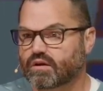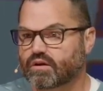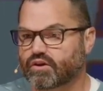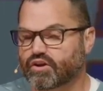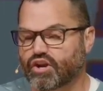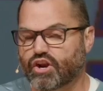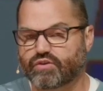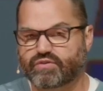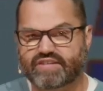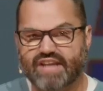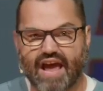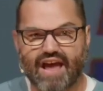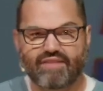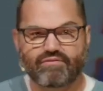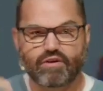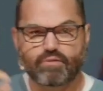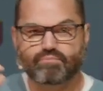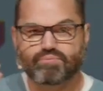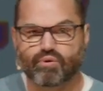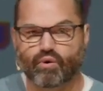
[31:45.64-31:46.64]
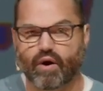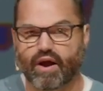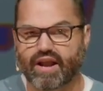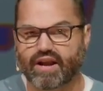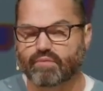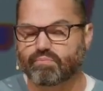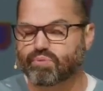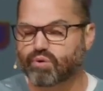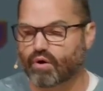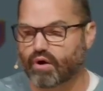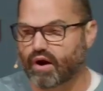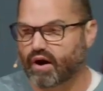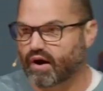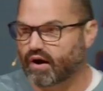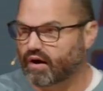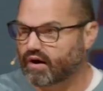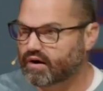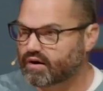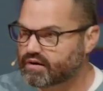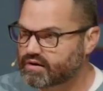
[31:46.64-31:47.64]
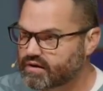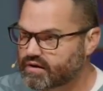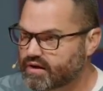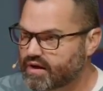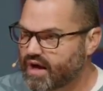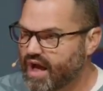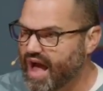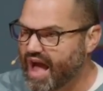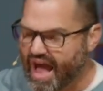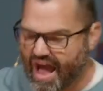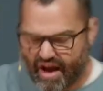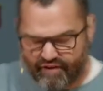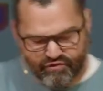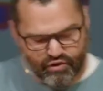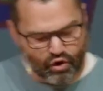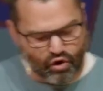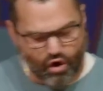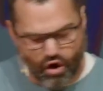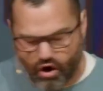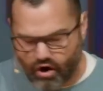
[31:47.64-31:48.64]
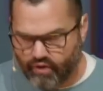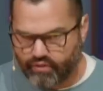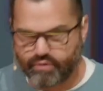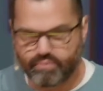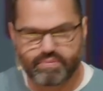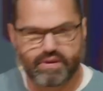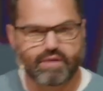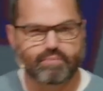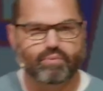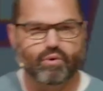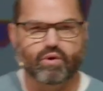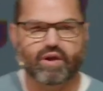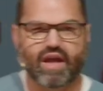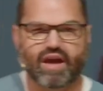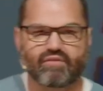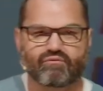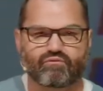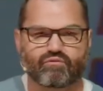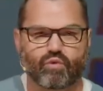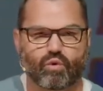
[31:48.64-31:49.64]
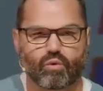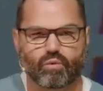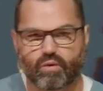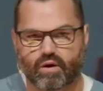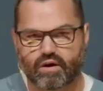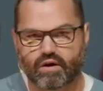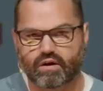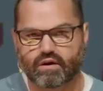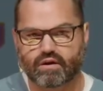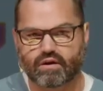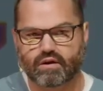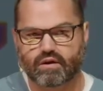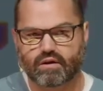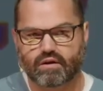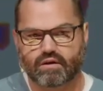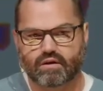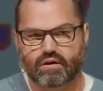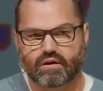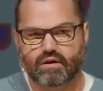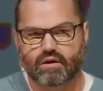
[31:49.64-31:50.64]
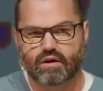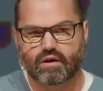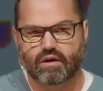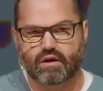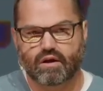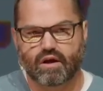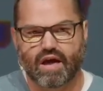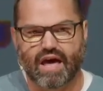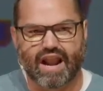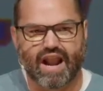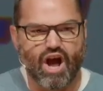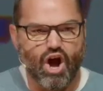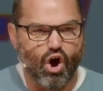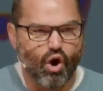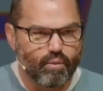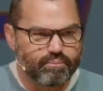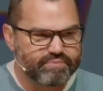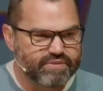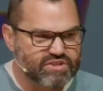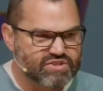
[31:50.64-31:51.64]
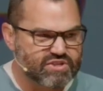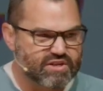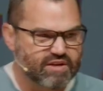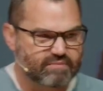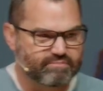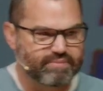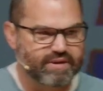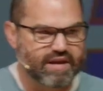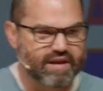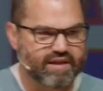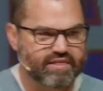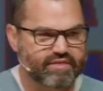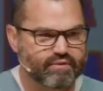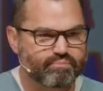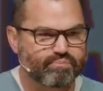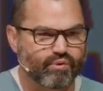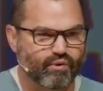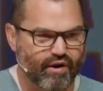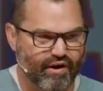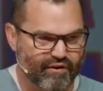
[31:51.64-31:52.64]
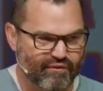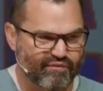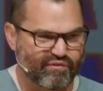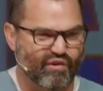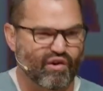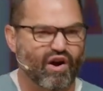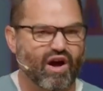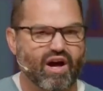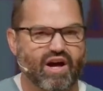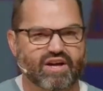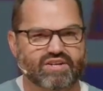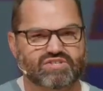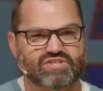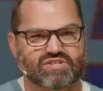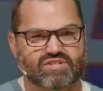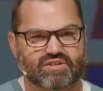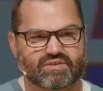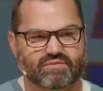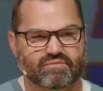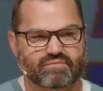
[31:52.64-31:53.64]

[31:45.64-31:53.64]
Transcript: You know, David prayed a prayer after all the people came forward. And I hope this could be the prayer for us.